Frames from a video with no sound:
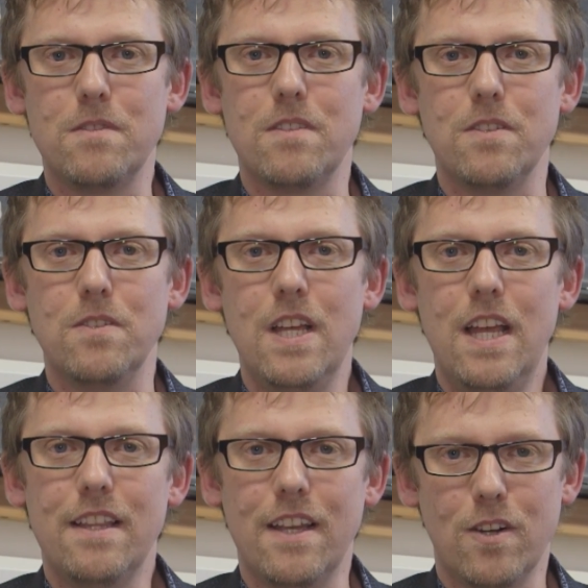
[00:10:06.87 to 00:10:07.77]
So
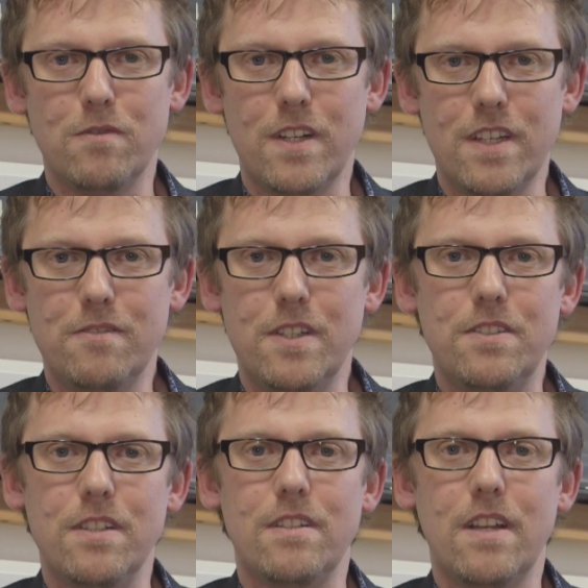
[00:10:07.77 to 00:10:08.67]
they are very
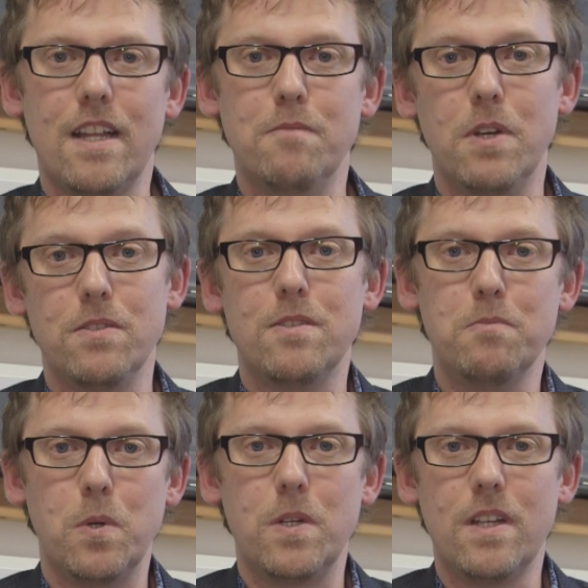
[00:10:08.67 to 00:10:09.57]
efficient, and most
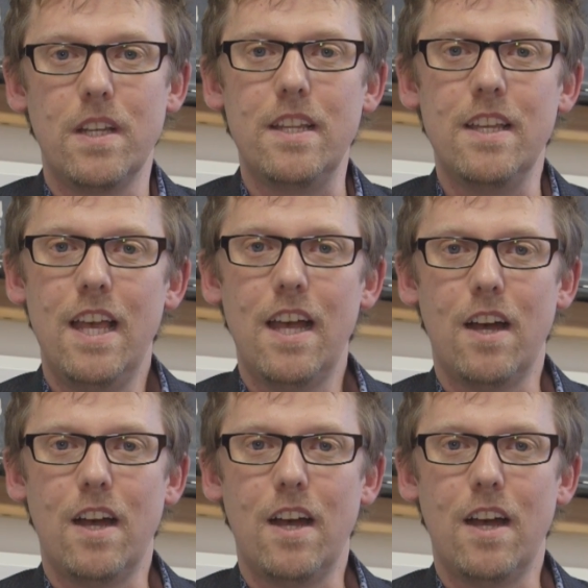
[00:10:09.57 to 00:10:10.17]
importantly,